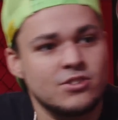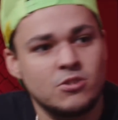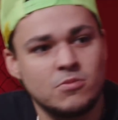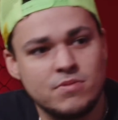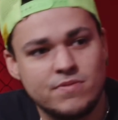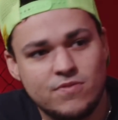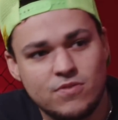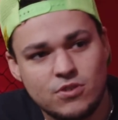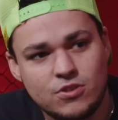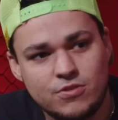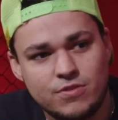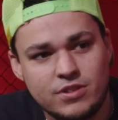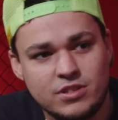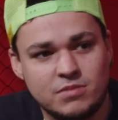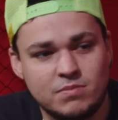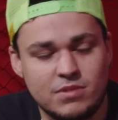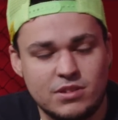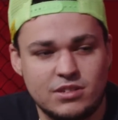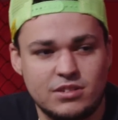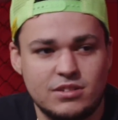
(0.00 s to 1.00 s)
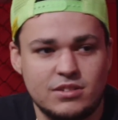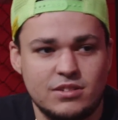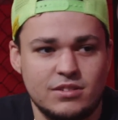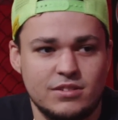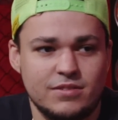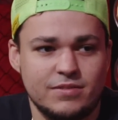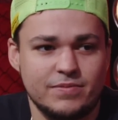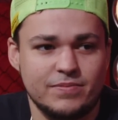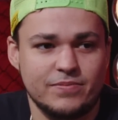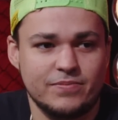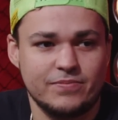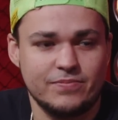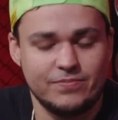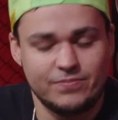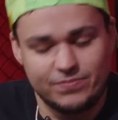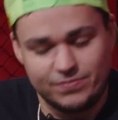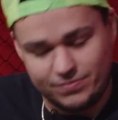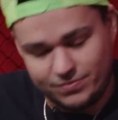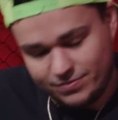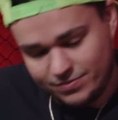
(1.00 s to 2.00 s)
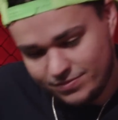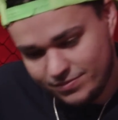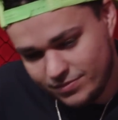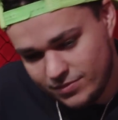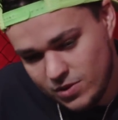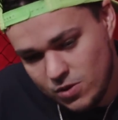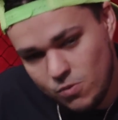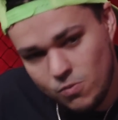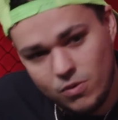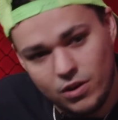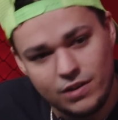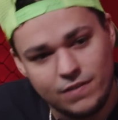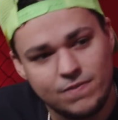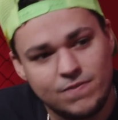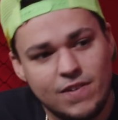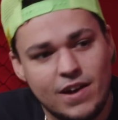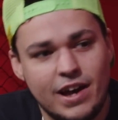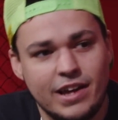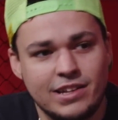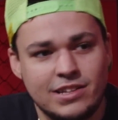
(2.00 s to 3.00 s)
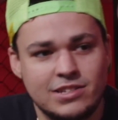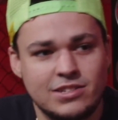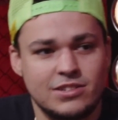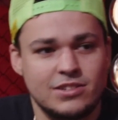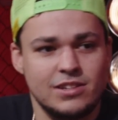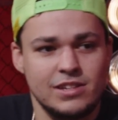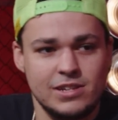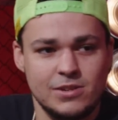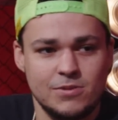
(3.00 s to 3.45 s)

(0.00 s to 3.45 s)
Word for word: show before Christmas. Yes. What fights do